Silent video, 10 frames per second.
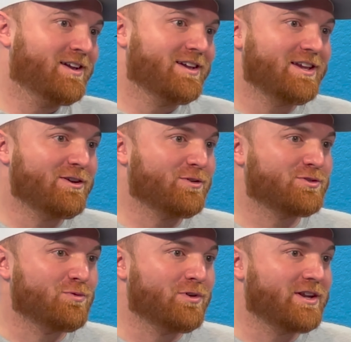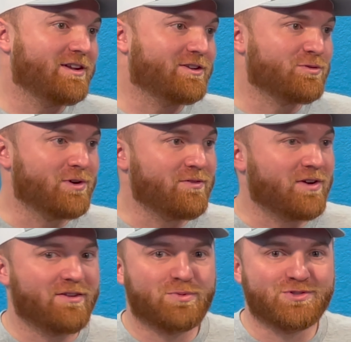20 to
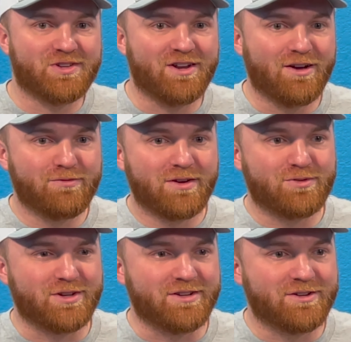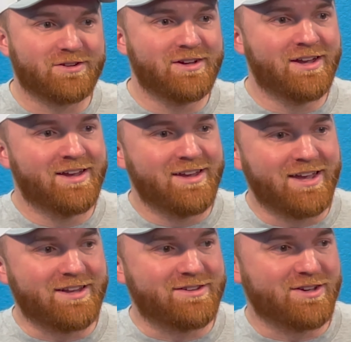25% off every year.
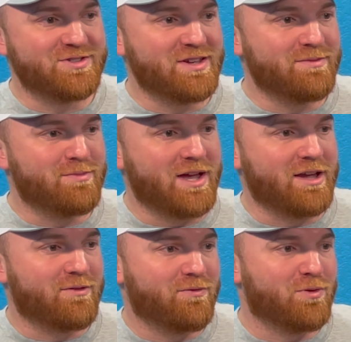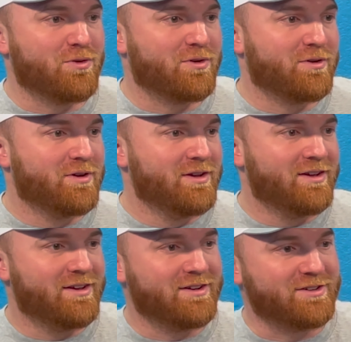It doesn't make for
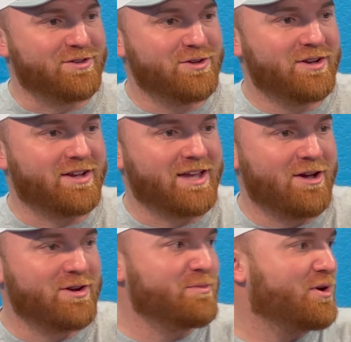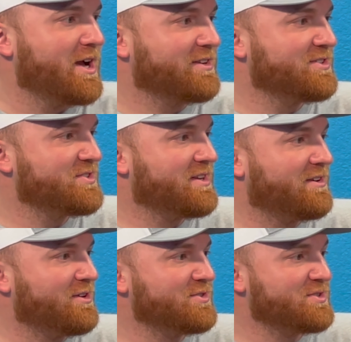a good accounting practice, and it
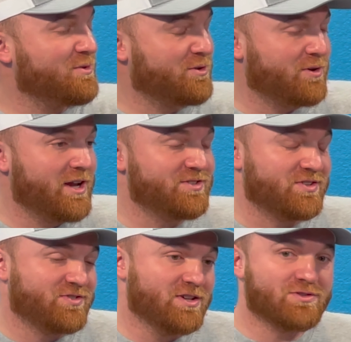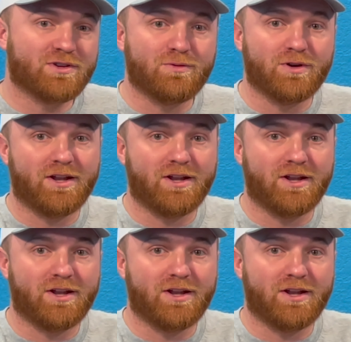also creates essentially what